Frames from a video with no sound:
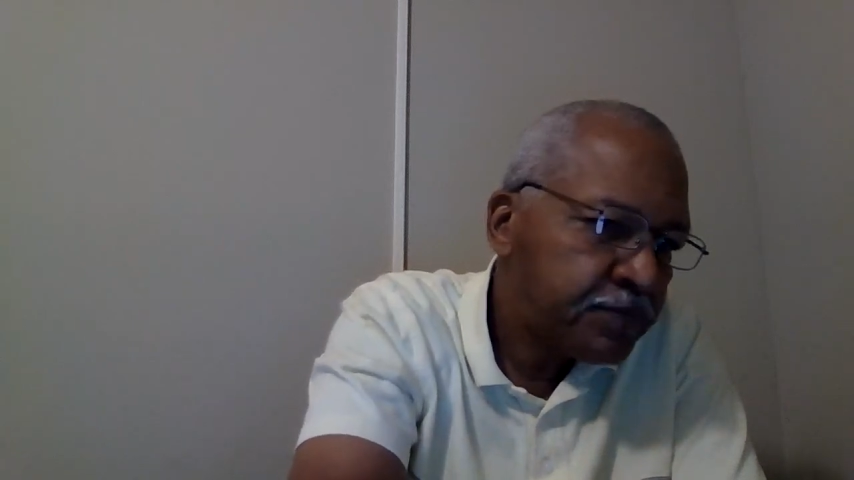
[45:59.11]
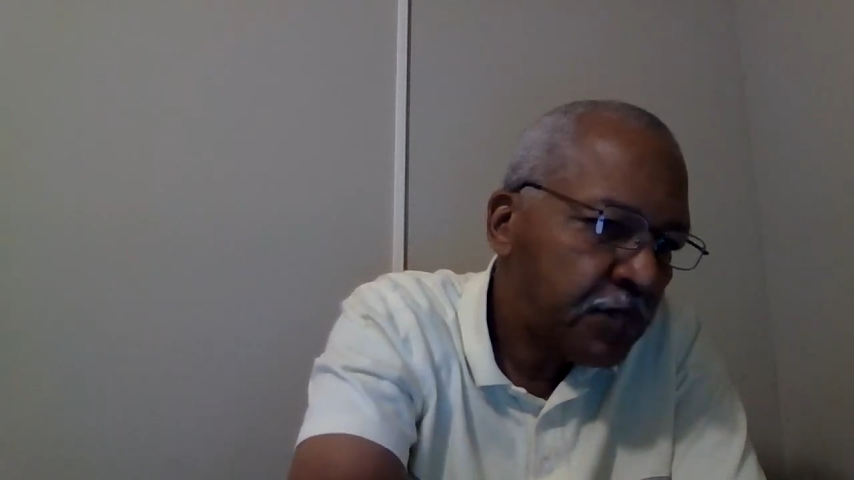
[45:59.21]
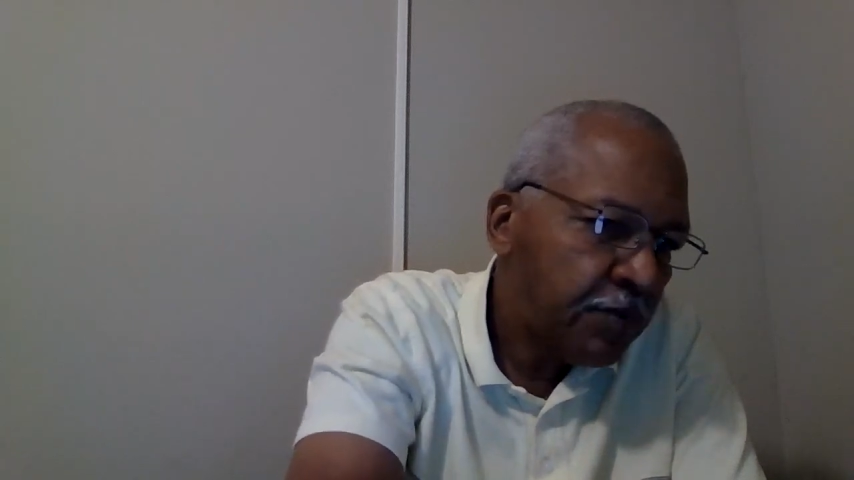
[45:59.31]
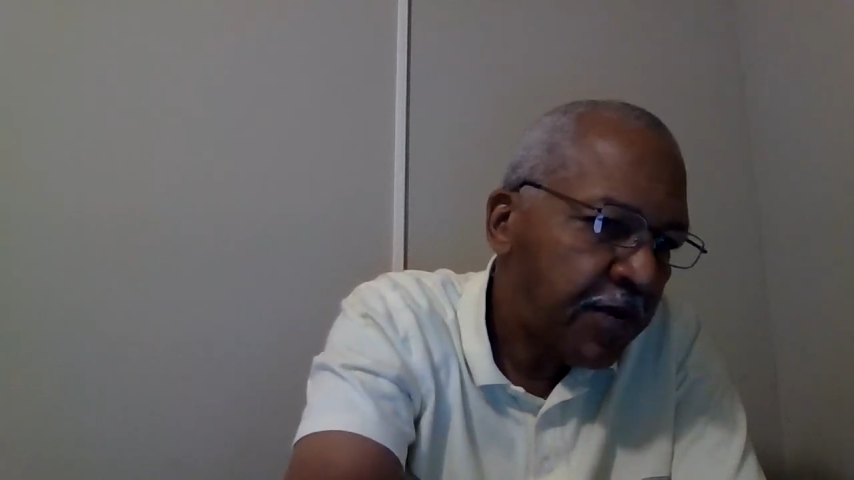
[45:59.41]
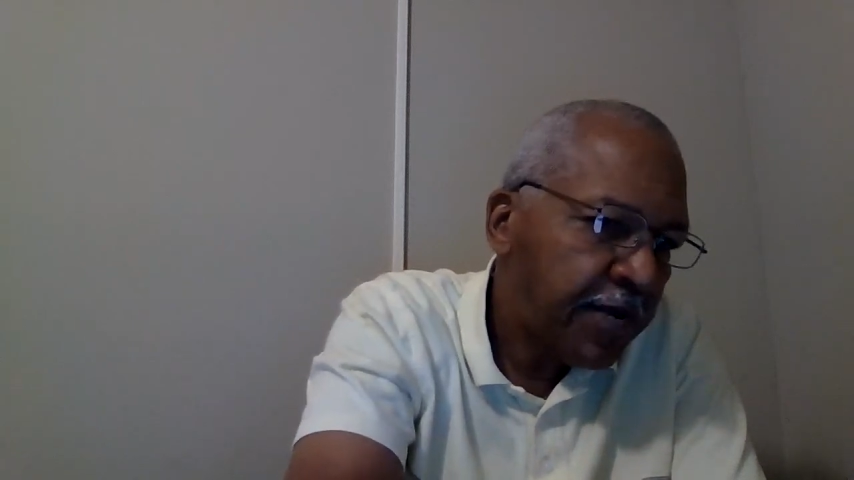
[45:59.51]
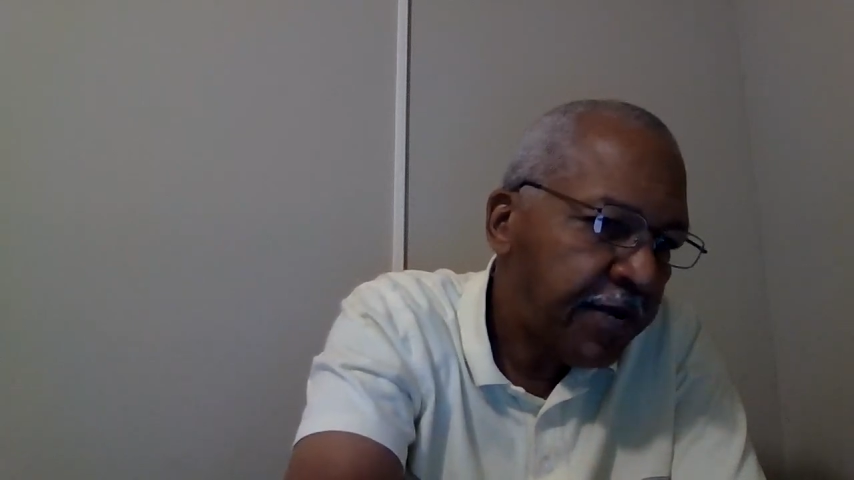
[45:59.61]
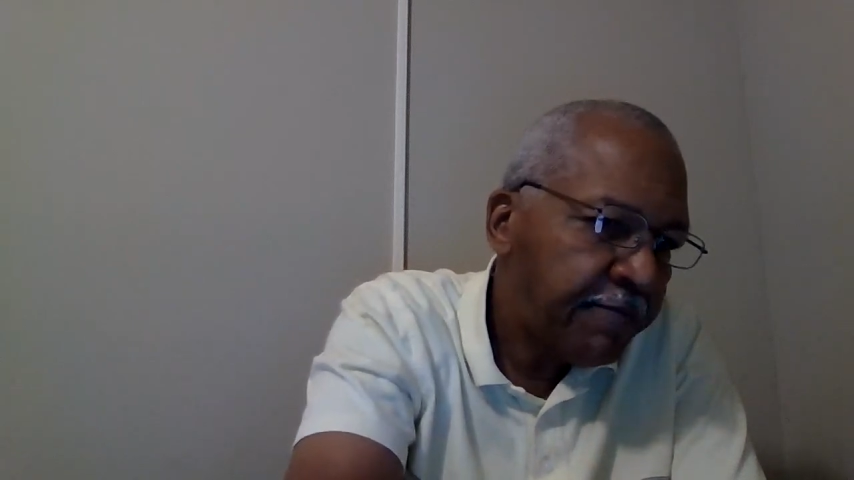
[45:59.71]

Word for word: All right?